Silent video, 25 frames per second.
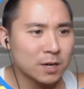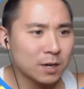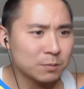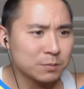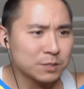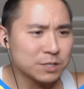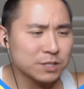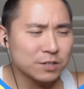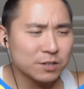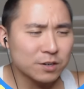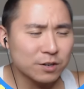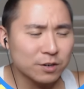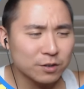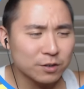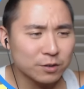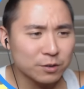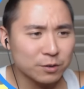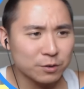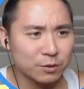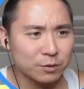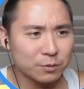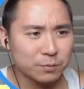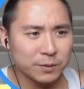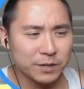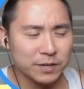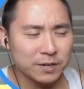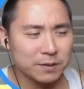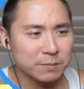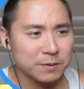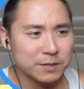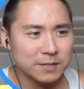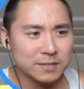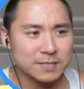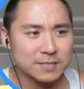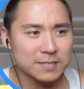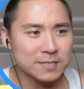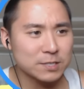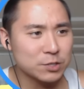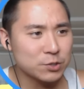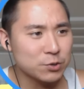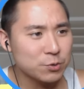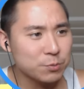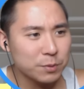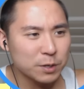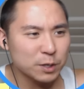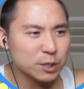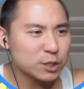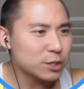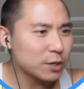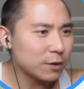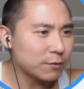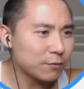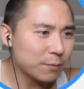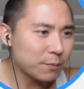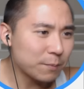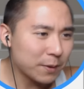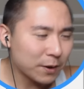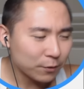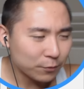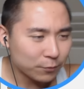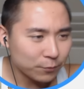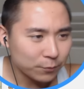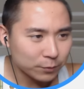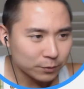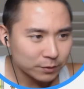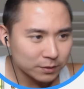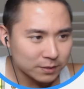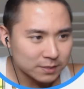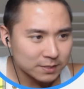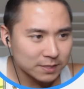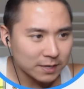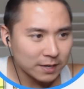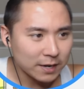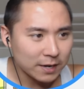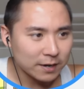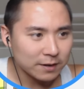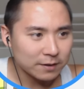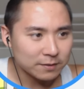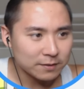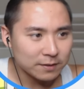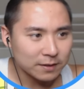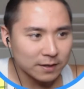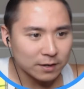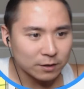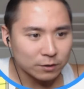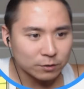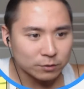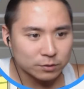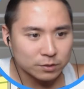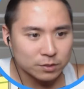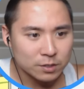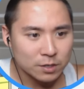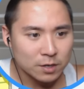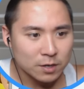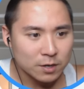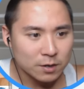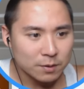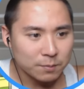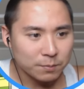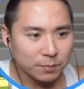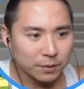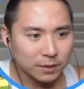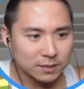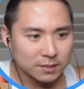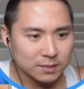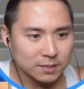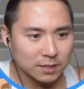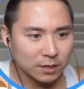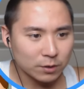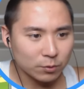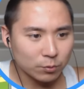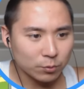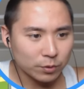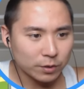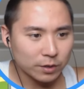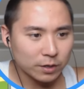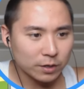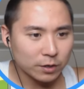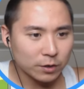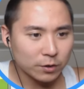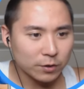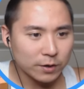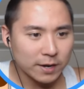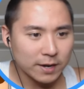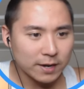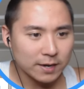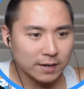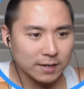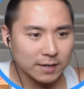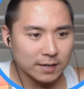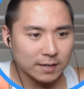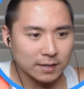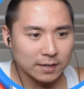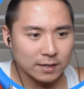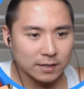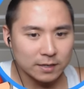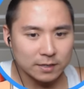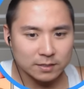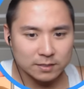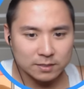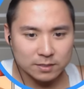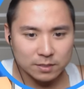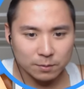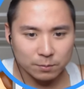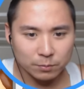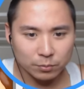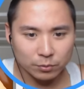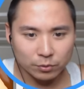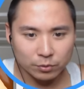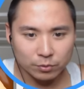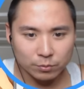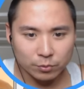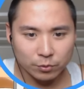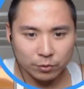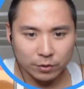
I'm just going to call it Girl Bonnie because it's too much of a mouthful to say anything else. But uh, we're going to go ahead and get Balloon